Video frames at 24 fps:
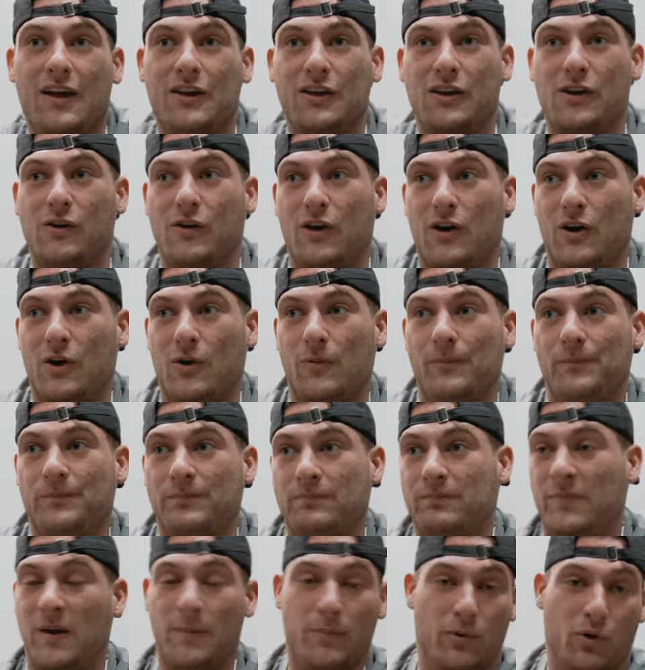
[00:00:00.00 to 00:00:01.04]
you know,
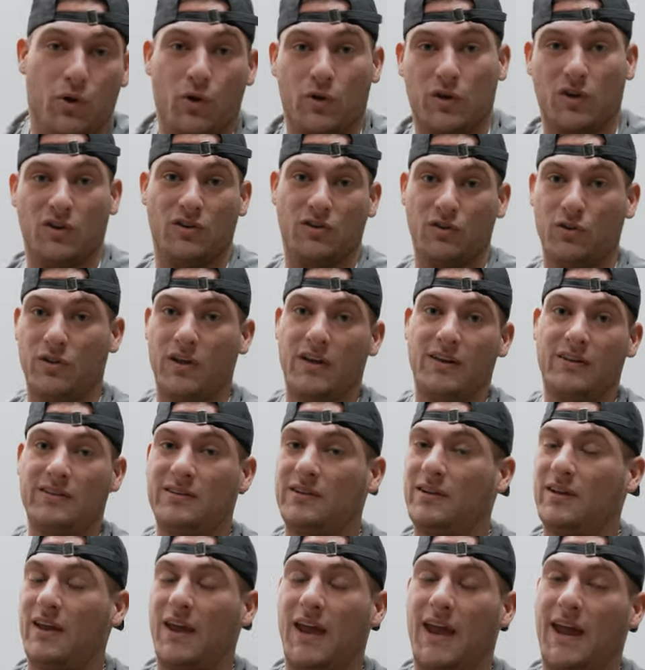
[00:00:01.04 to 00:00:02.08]
people who can do
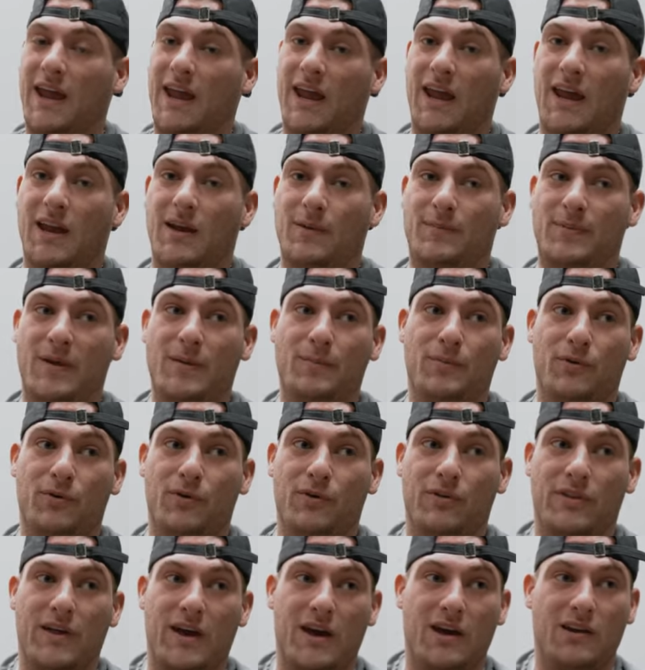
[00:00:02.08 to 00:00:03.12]
this and
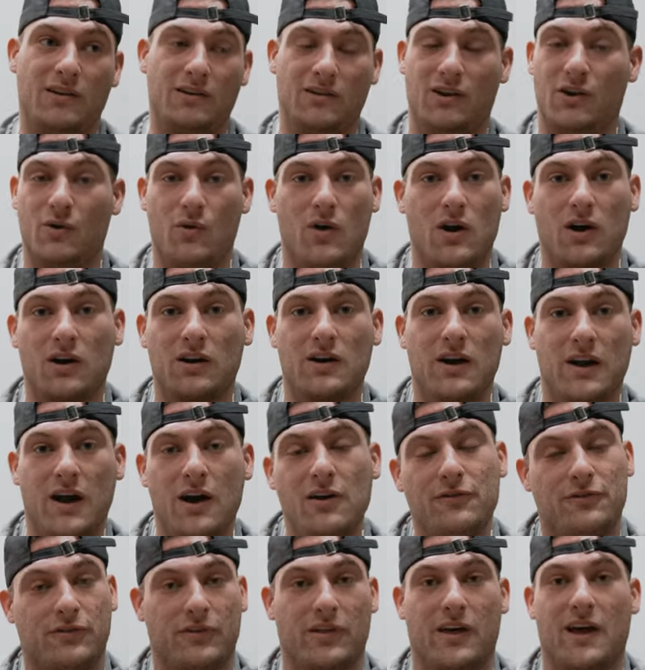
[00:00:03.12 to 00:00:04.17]
people that, you know, aren't cut
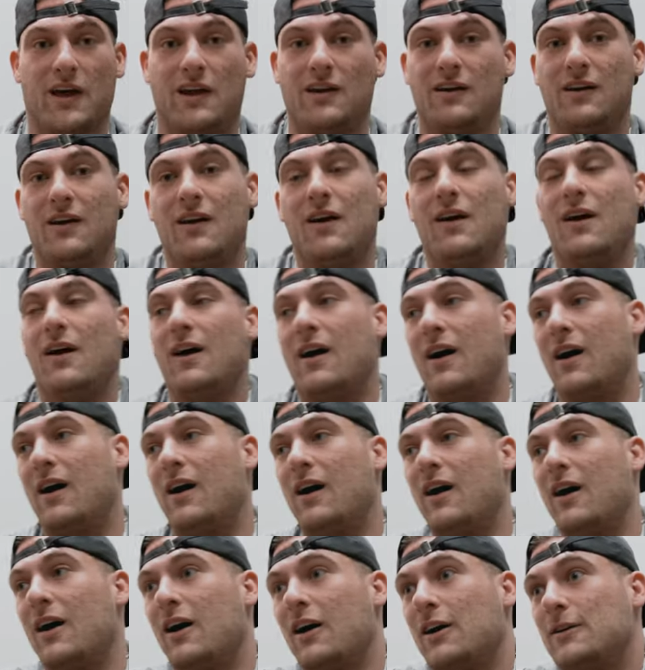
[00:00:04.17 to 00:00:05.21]
out for that.
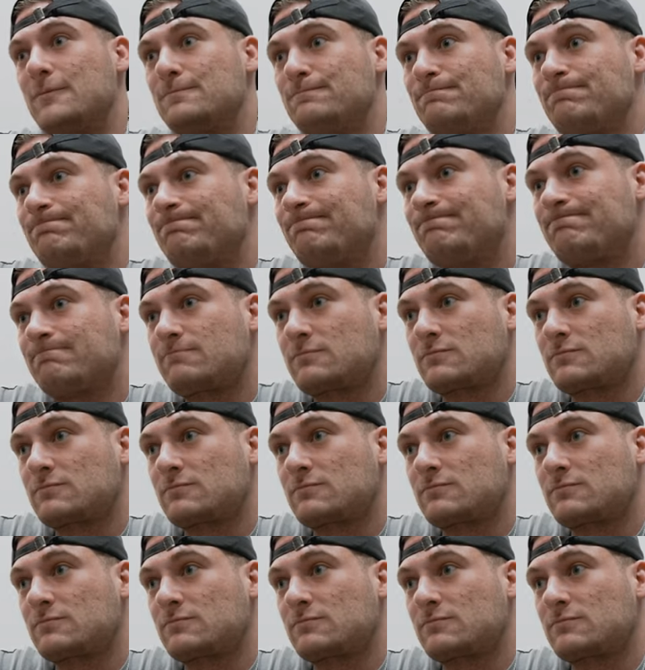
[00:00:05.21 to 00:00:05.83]
Um,